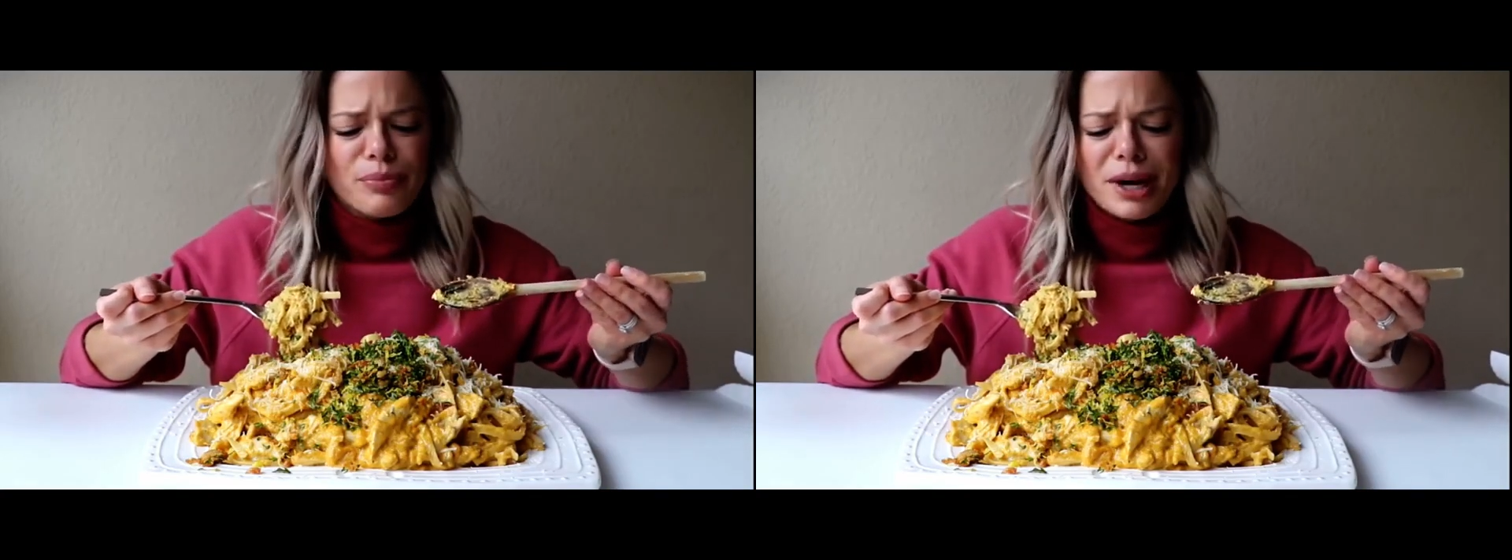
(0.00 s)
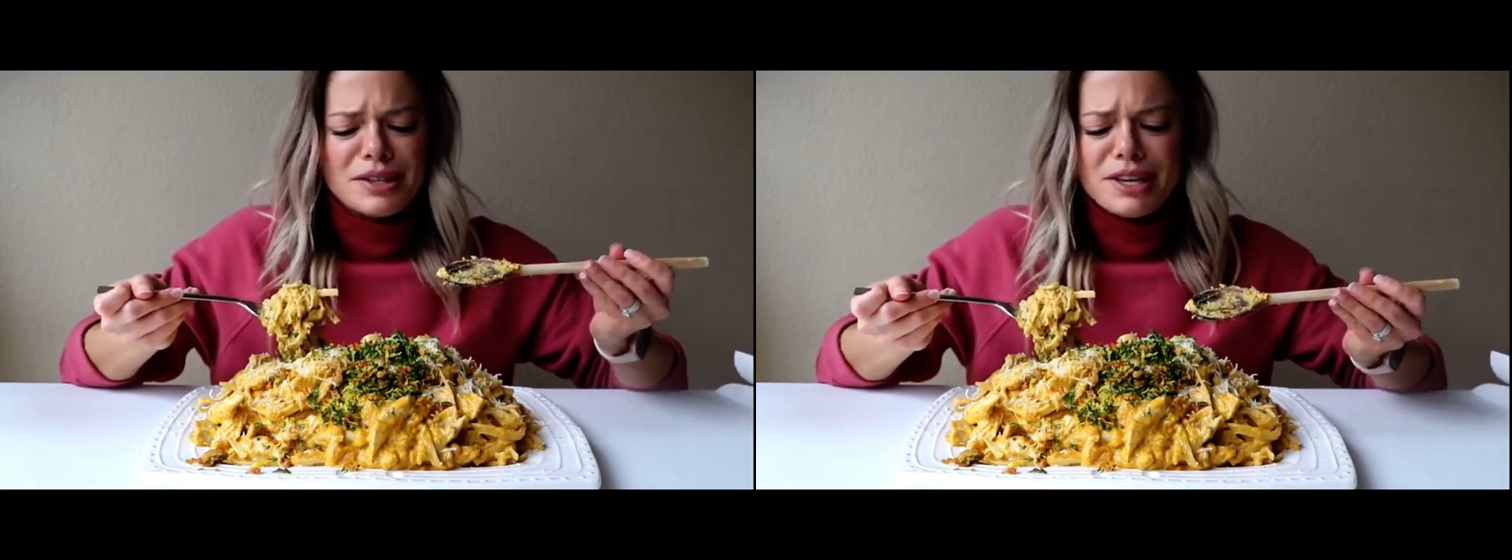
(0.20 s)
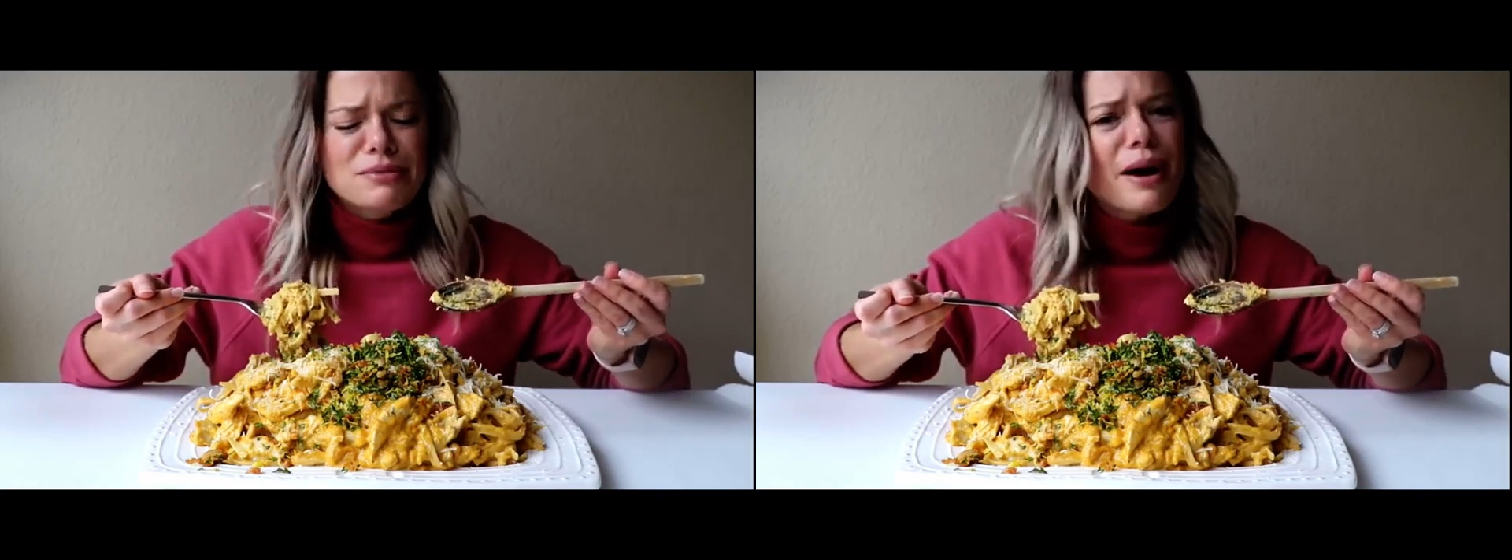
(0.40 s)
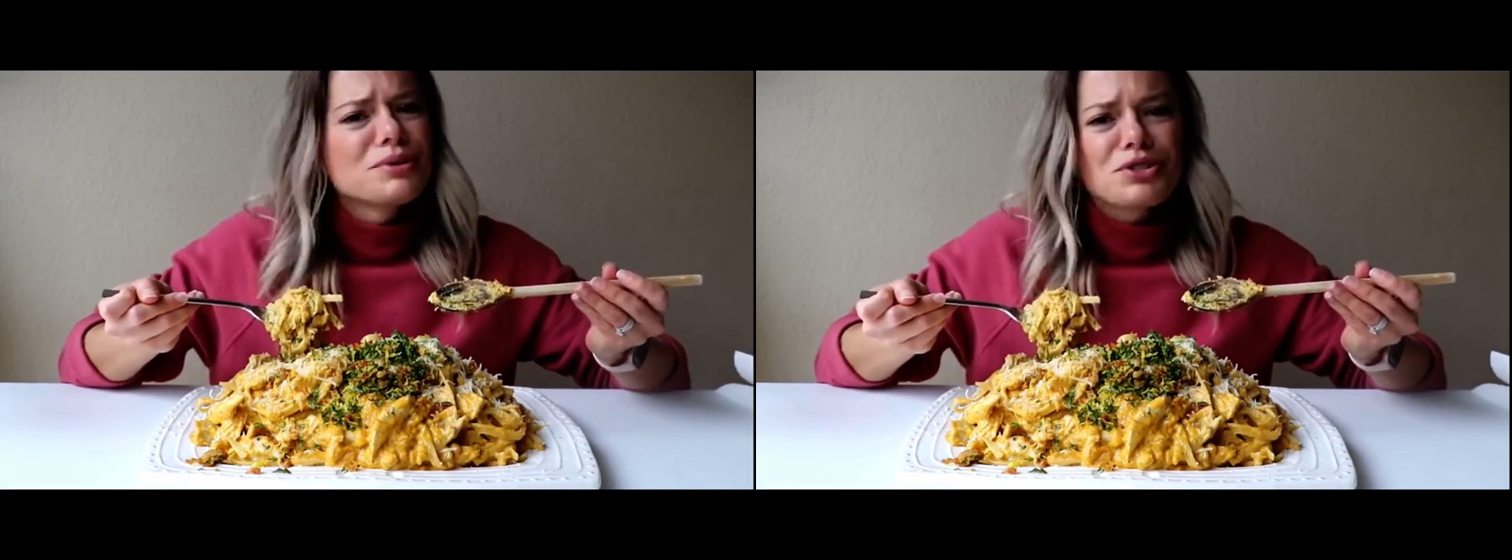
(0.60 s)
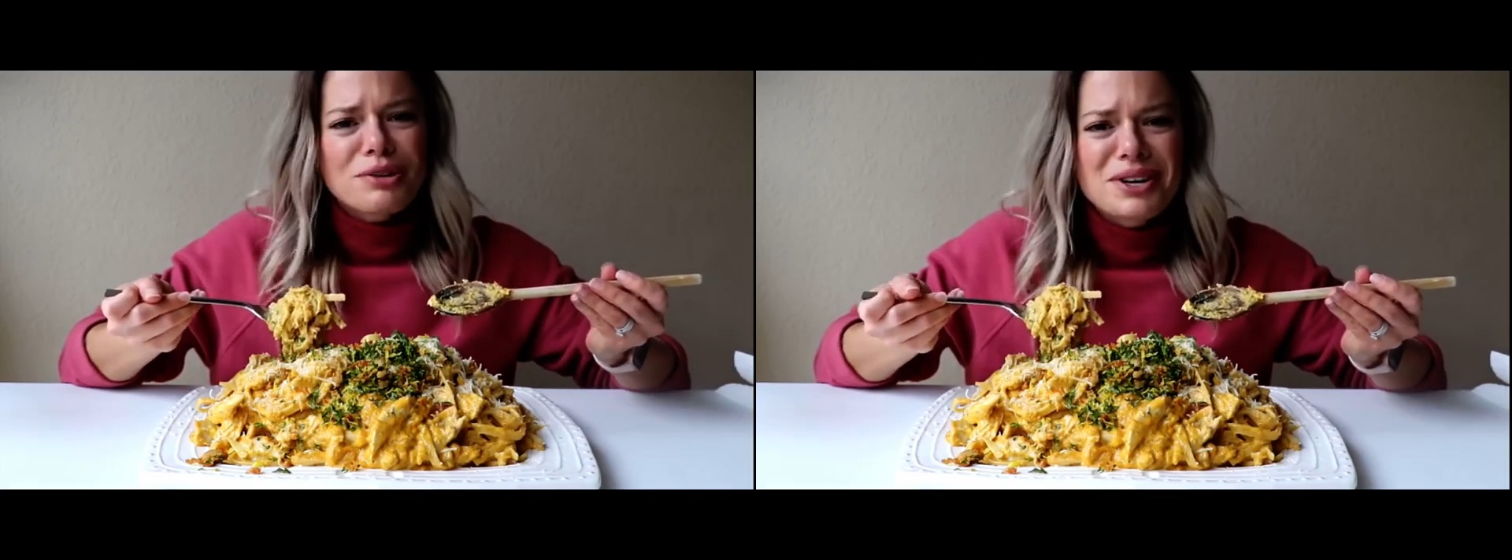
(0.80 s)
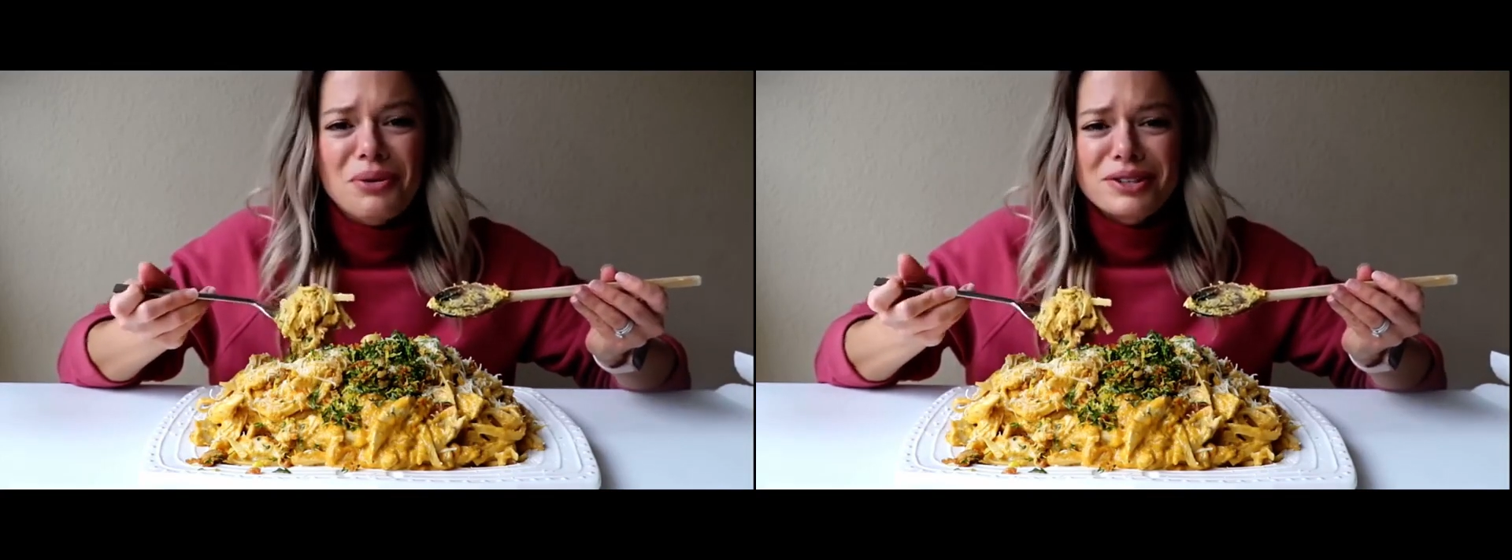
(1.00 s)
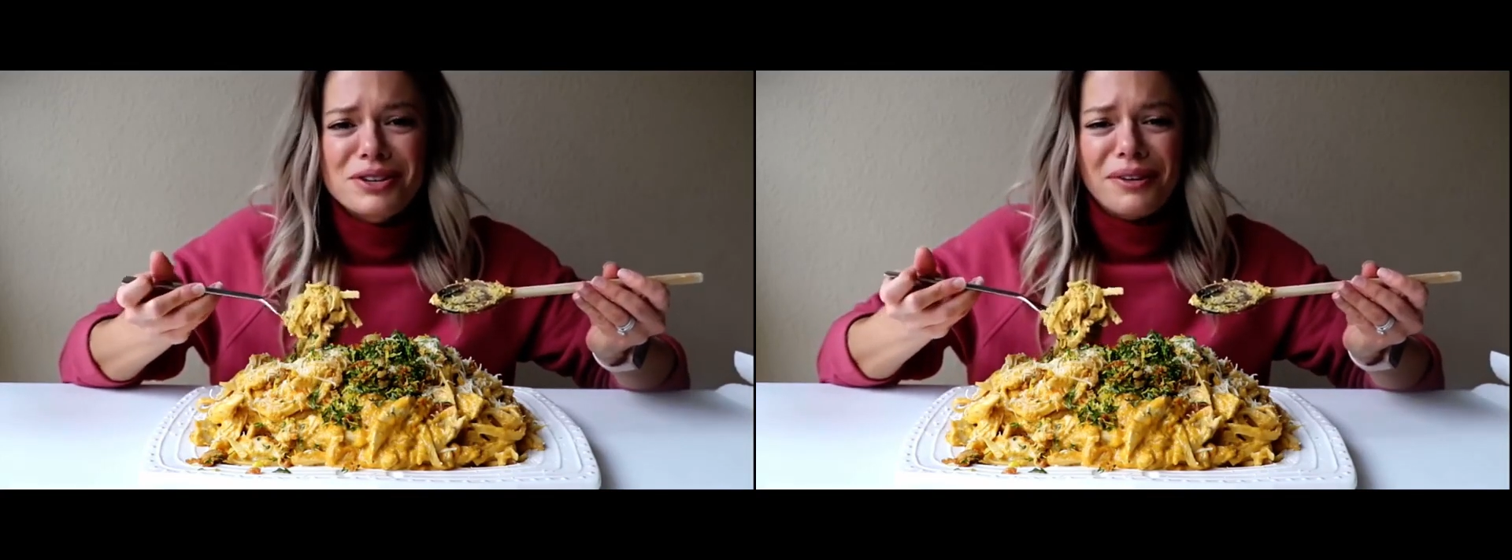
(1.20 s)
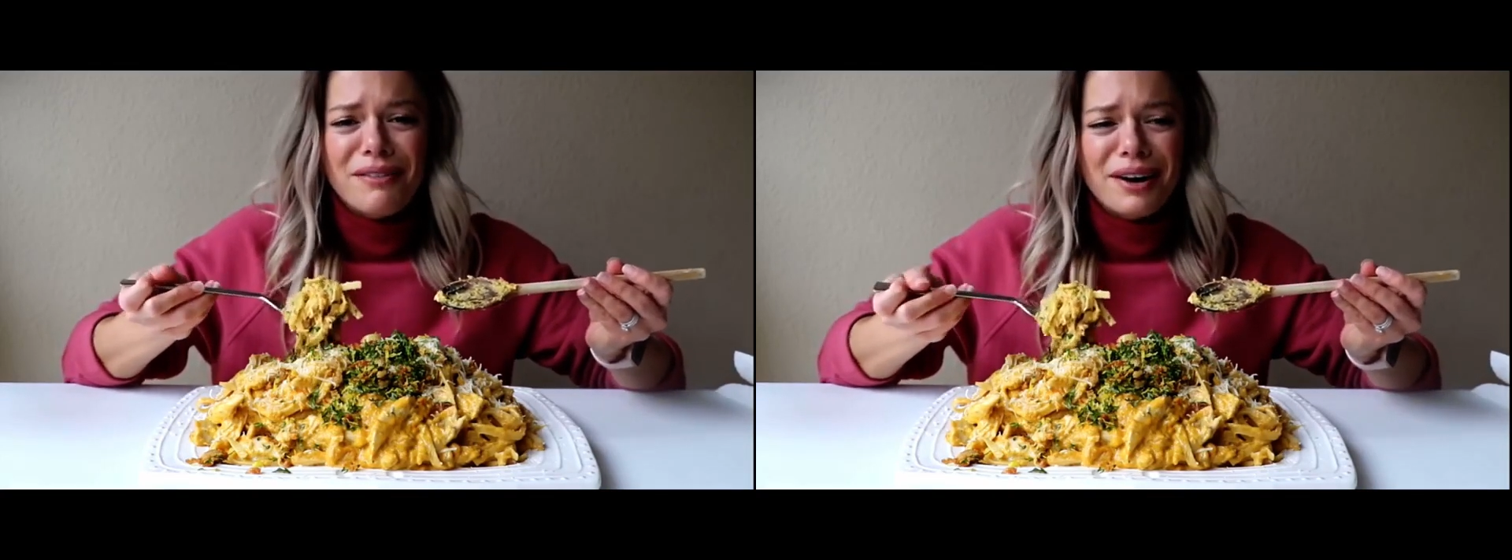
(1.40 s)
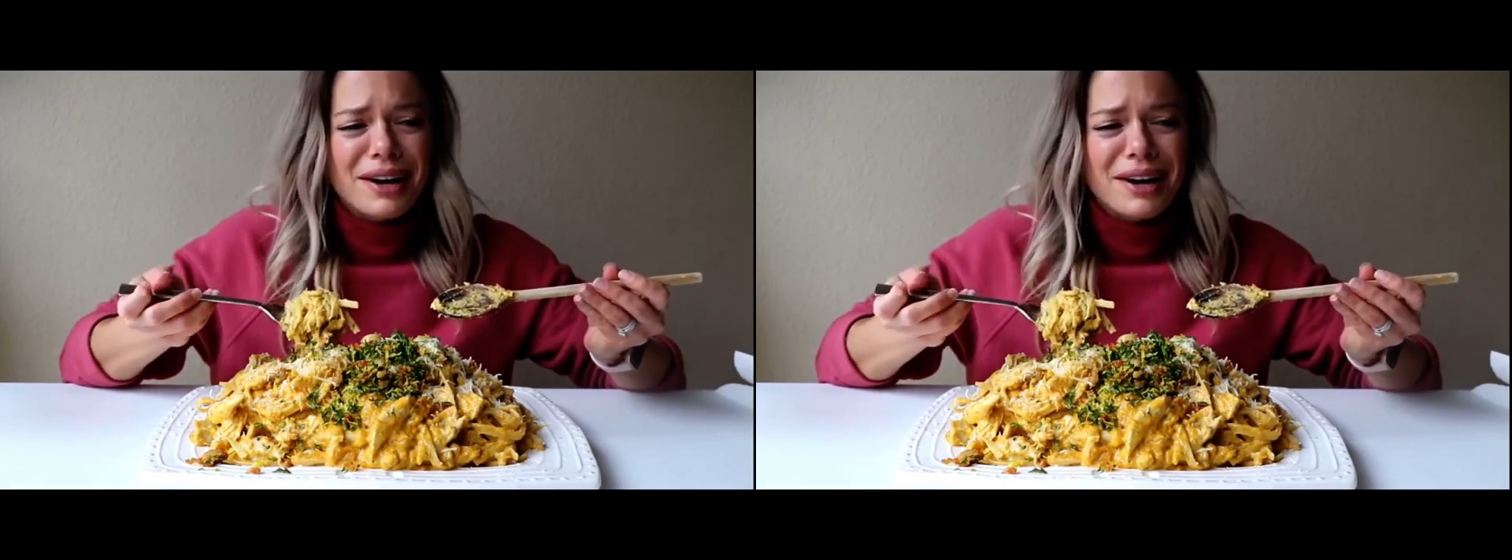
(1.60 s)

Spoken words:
but at the same time salty, crunchy flavor.